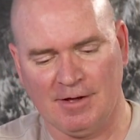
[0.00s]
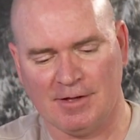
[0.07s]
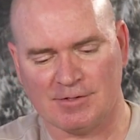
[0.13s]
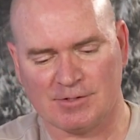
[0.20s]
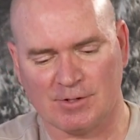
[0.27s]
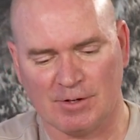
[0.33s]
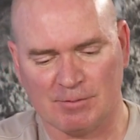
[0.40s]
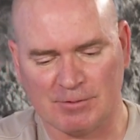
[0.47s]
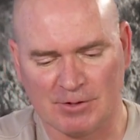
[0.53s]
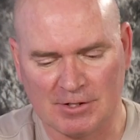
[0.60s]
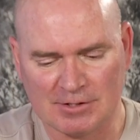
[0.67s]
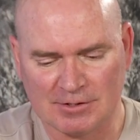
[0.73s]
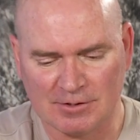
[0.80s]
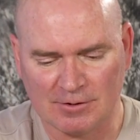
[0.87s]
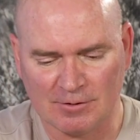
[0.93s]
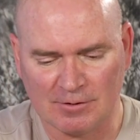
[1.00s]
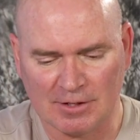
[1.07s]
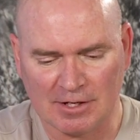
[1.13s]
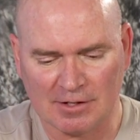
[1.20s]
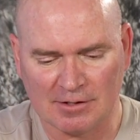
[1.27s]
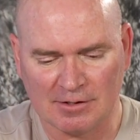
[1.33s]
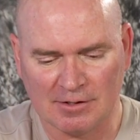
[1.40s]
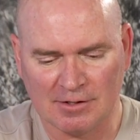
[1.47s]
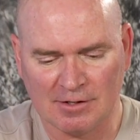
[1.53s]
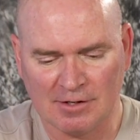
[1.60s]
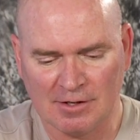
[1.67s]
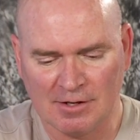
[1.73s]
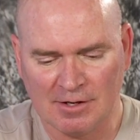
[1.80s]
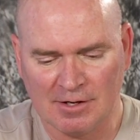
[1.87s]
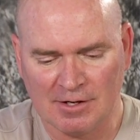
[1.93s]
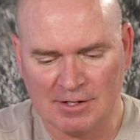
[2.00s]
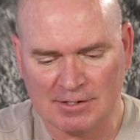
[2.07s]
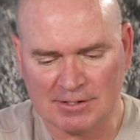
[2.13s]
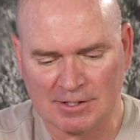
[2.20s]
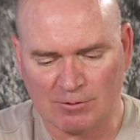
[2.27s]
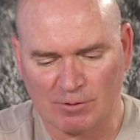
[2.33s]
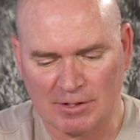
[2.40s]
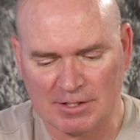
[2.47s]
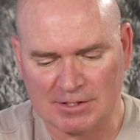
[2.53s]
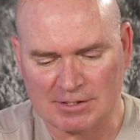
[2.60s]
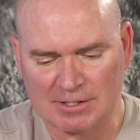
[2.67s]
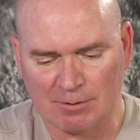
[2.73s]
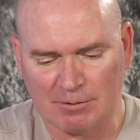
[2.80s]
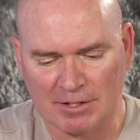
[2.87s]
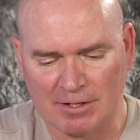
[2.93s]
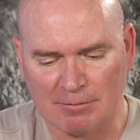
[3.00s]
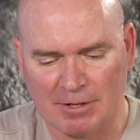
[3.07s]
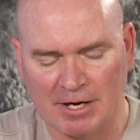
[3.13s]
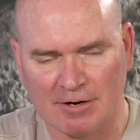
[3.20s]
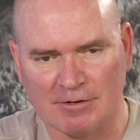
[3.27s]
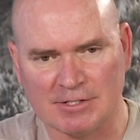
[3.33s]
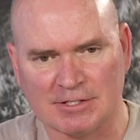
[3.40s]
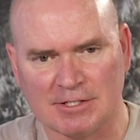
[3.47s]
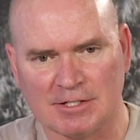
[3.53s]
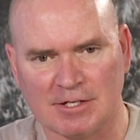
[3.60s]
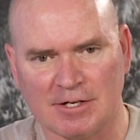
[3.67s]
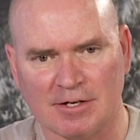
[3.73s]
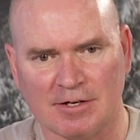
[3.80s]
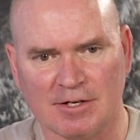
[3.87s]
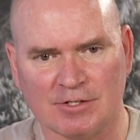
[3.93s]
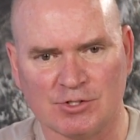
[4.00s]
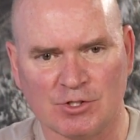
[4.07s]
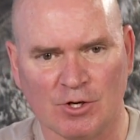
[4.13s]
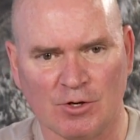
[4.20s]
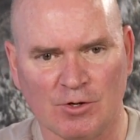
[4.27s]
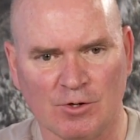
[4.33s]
So I'm going to stick one of these AA batteries in here and show